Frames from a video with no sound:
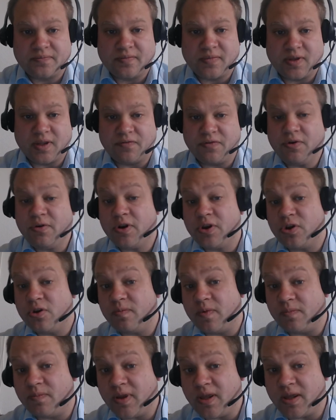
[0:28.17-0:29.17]
If you're a
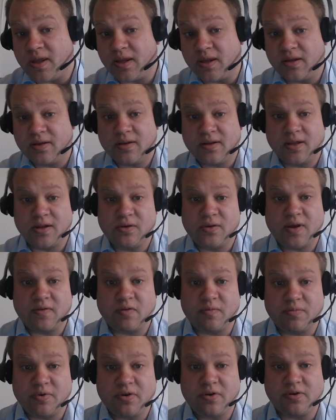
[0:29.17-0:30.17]
human being and you have
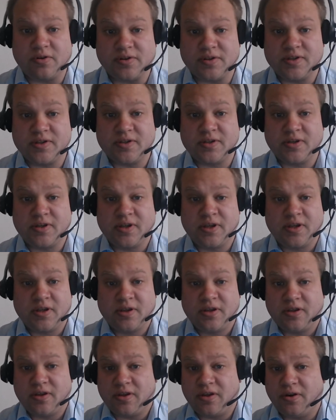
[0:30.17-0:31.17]
a pulse,
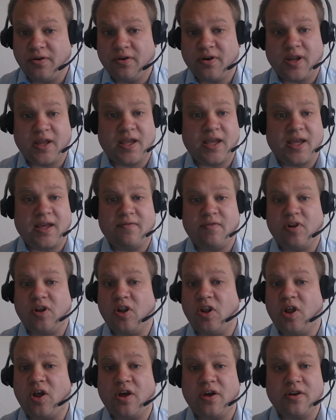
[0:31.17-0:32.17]
you're going to have a
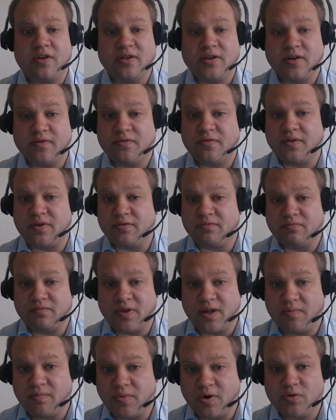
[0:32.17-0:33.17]
lot of different
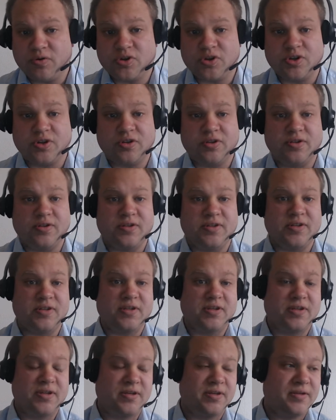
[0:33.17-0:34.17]

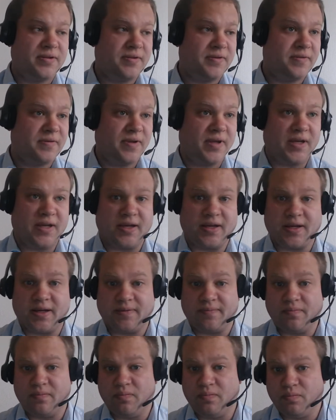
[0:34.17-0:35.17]
emotions,
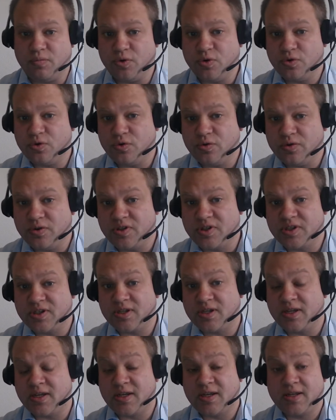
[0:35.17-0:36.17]
moods,
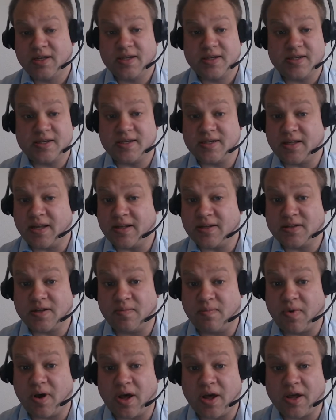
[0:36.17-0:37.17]
states of
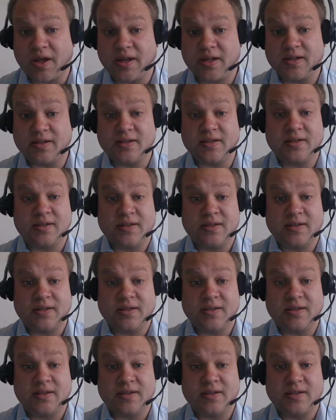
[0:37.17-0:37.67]
mind,